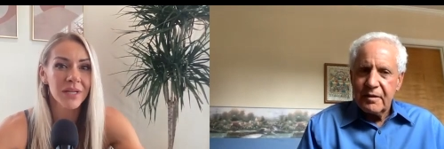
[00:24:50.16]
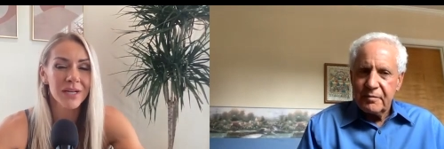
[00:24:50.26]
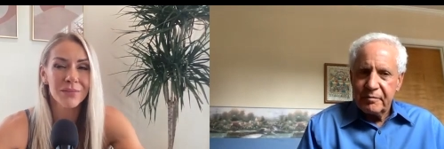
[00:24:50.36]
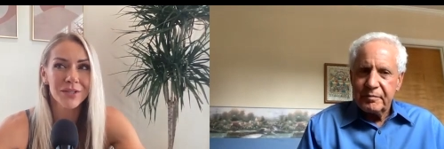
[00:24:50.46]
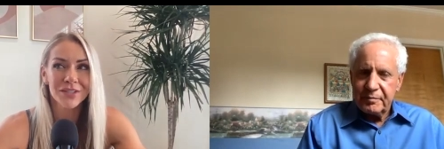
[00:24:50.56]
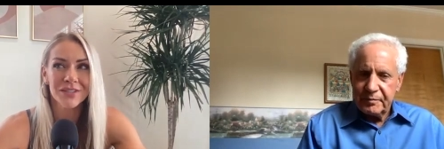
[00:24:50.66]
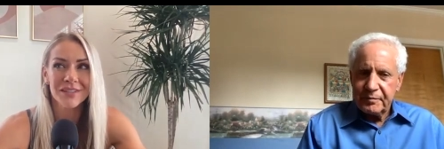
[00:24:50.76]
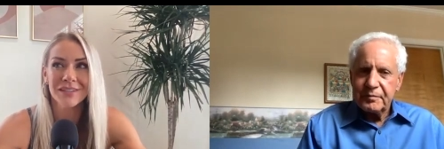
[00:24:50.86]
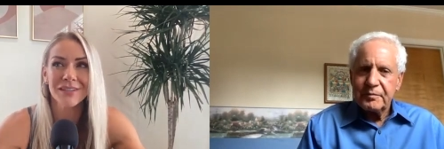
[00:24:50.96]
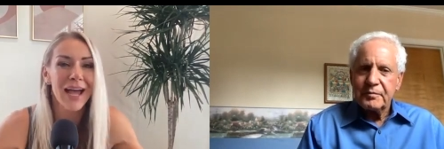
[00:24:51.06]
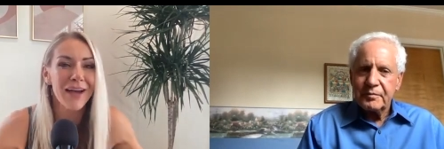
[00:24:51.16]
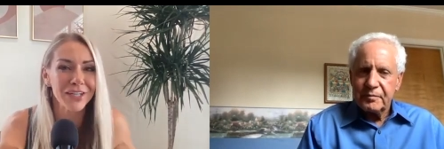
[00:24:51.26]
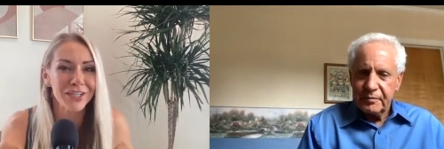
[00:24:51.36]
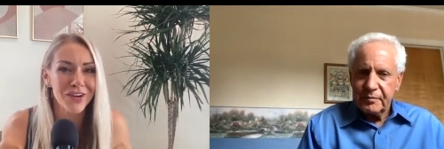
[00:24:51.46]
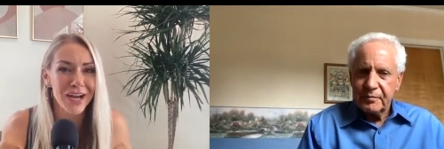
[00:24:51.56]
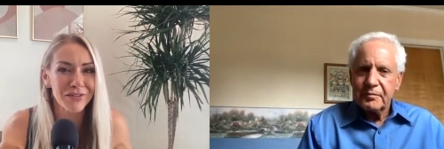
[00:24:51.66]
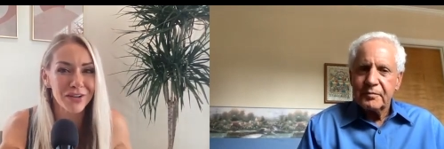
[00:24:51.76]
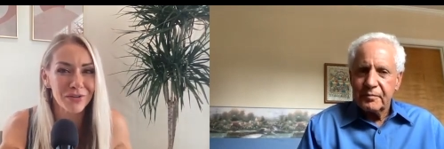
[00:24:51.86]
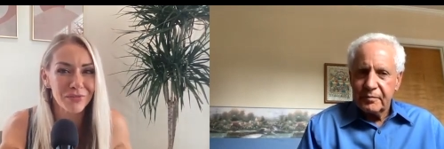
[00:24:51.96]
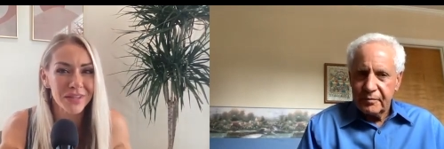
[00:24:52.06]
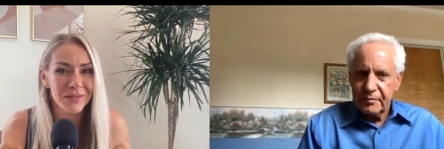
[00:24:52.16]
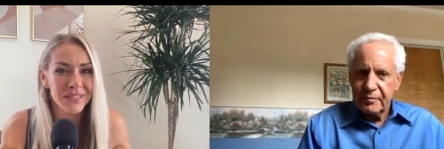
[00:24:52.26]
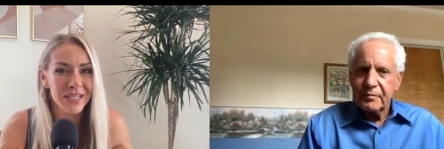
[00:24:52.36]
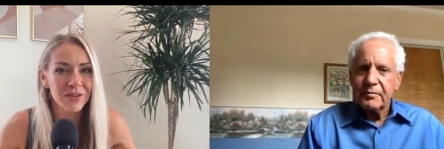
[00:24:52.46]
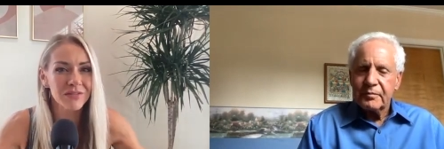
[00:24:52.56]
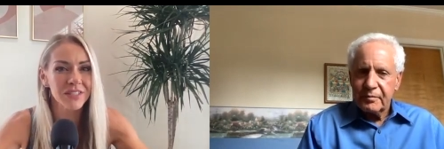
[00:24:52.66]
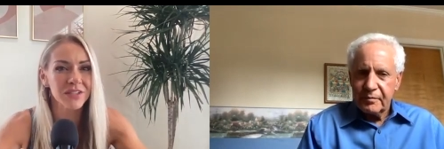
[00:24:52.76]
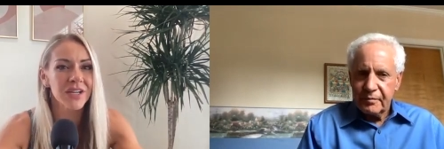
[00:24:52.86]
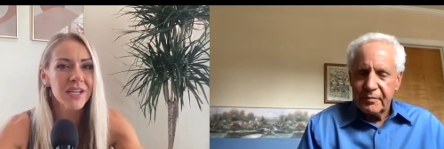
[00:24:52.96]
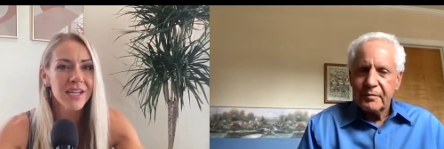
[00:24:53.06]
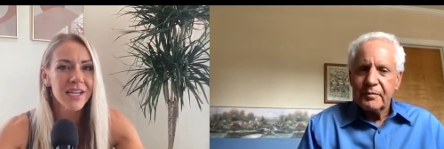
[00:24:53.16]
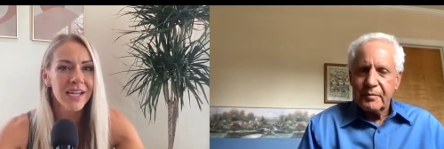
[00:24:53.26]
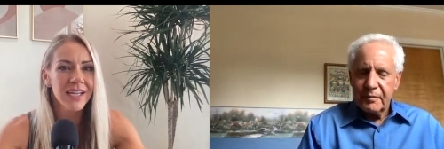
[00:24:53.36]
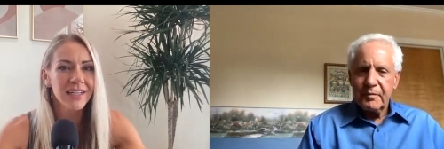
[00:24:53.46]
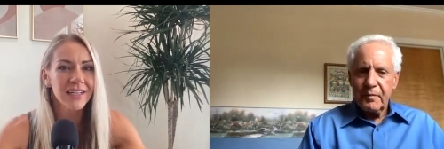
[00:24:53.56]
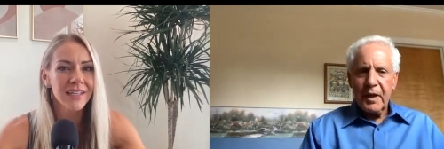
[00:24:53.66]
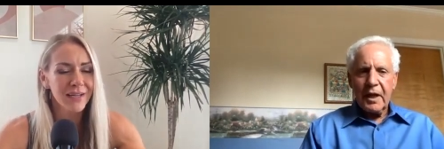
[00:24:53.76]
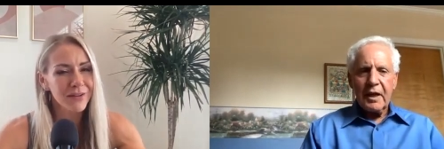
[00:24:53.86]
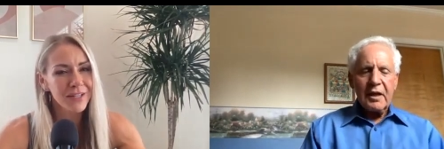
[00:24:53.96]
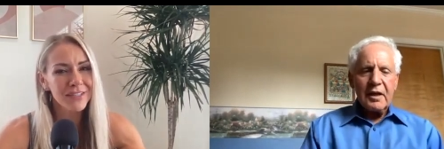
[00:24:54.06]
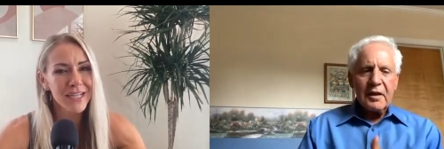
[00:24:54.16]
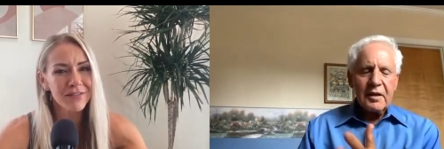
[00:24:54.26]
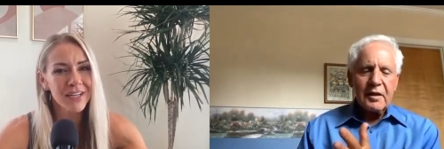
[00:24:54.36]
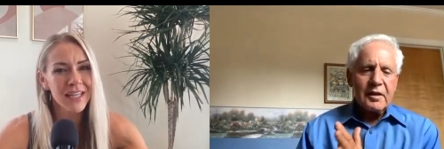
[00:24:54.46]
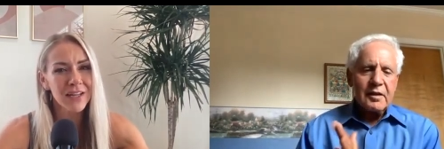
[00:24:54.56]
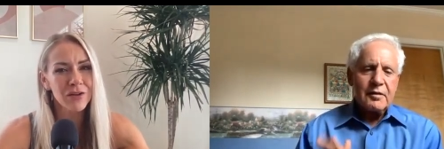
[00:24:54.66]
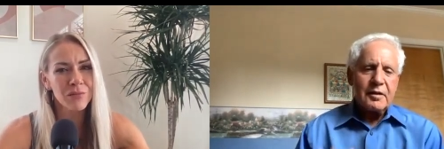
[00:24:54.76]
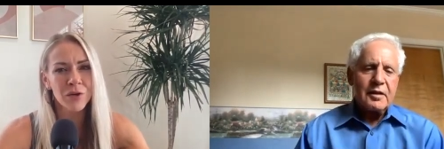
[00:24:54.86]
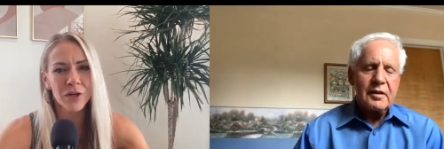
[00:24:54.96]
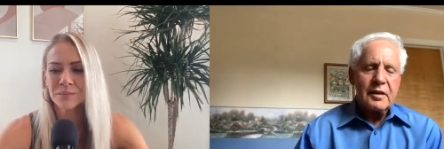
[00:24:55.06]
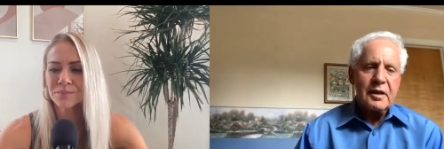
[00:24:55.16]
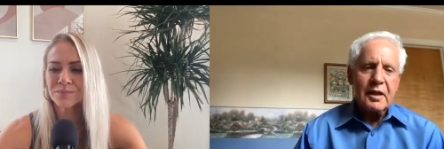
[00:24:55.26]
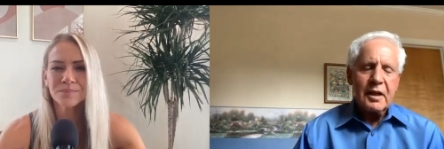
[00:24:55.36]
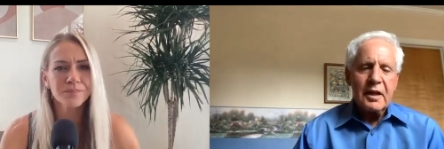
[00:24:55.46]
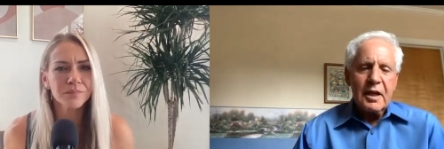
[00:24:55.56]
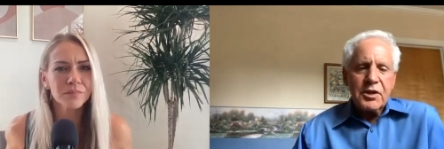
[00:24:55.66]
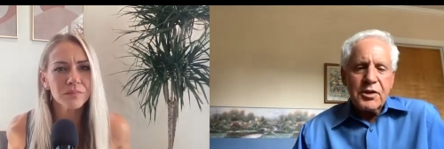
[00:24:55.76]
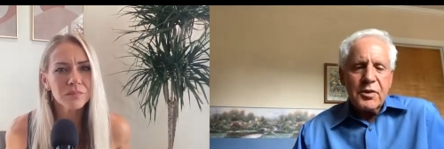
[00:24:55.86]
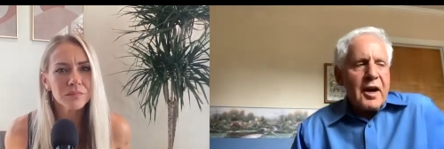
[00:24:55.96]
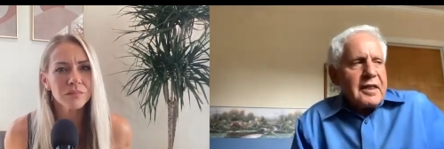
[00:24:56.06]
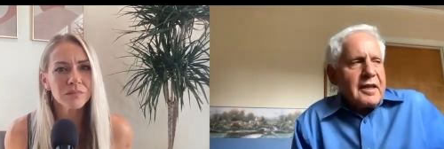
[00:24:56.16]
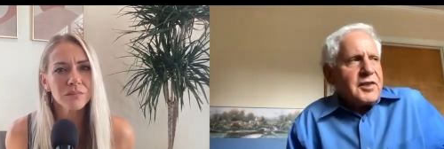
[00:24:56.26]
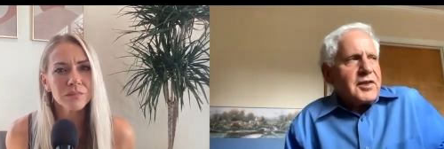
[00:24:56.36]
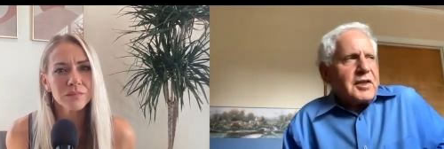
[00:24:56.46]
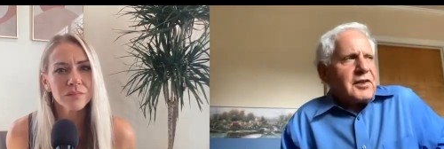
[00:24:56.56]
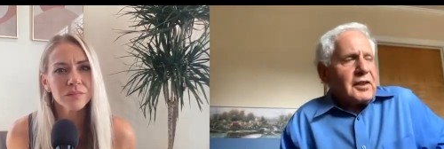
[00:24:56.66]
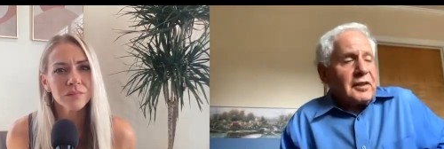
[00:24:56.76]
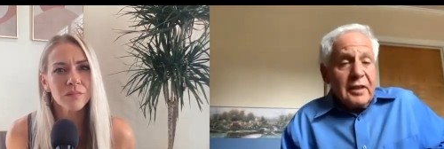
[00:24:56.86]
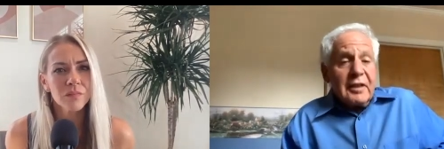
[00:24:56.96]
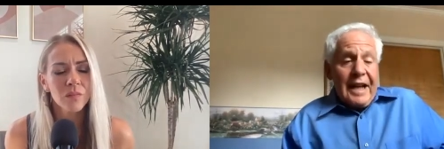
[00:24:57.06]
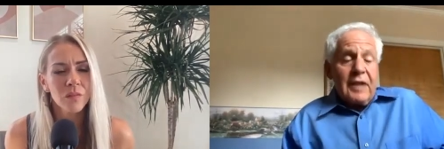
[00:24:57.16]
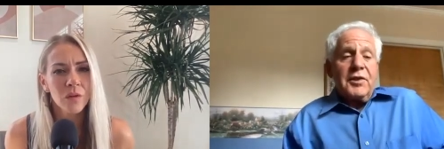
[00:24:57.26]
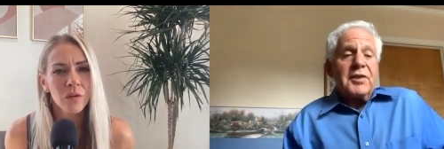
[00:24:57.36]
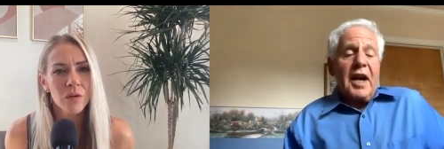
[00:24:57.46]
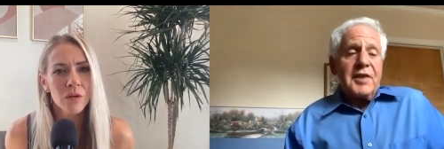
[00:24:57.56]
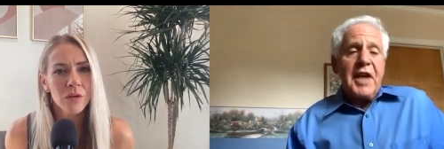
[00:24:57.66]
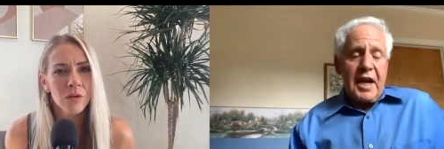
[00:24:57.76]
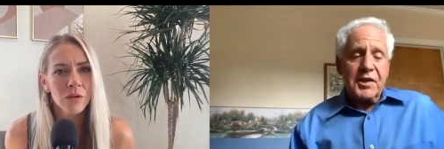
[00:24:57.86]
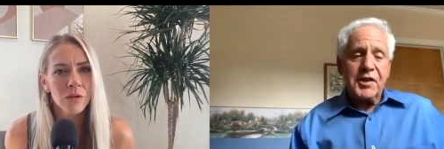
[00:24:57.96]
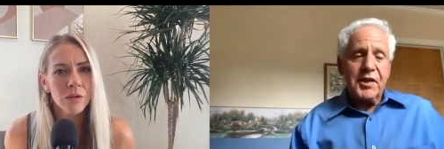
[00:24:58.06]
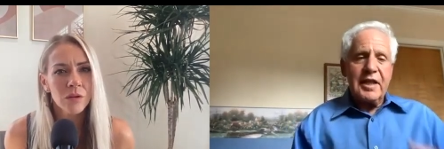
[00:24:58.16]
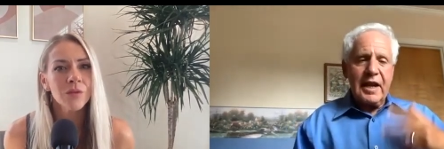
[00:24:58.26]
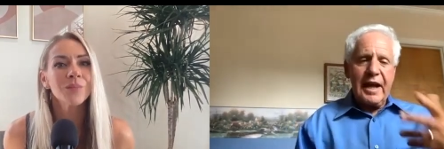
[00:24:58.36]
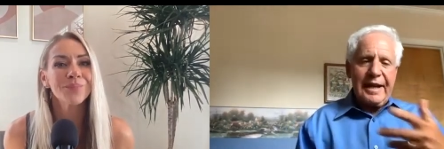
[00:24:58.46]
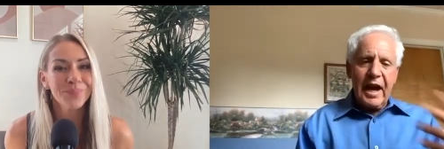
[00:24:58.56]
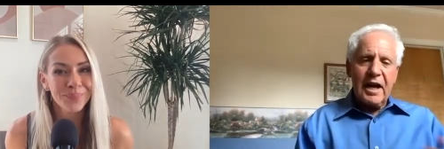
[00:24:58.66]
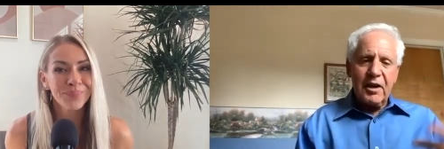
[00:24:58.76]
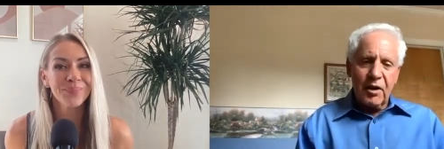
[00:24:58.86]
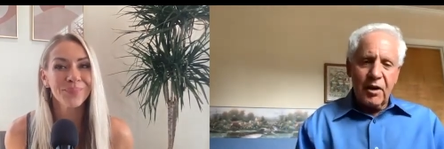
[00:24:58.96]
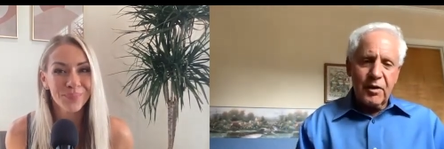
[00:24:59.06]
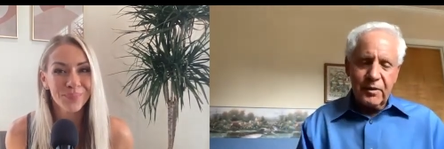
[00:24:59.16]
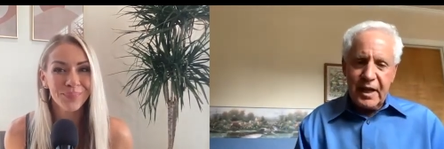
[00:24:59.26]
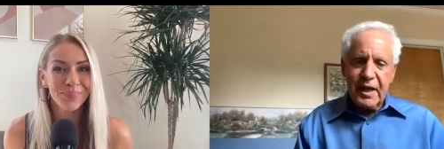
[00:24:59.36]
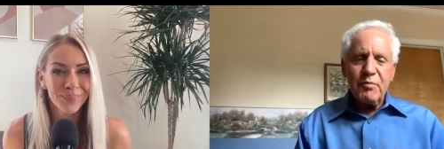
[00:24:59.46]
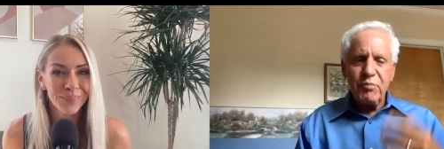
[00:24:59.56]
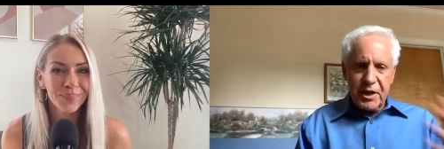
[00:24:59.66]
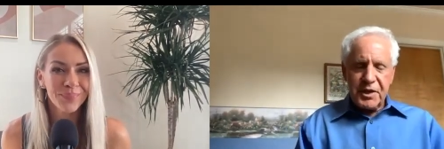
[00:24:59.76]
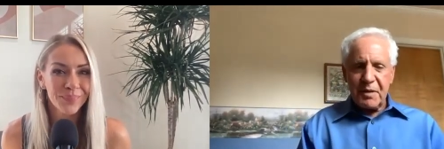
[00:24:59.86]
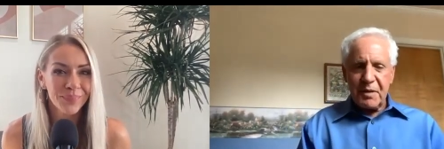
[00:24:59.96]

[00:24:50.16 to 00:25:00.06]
Speaker 1: being able to have any track record with themselves, or, and, you know, can you dive into that a little more?
Speaker 2: Sure. There's a little exercise actually that I not only preach to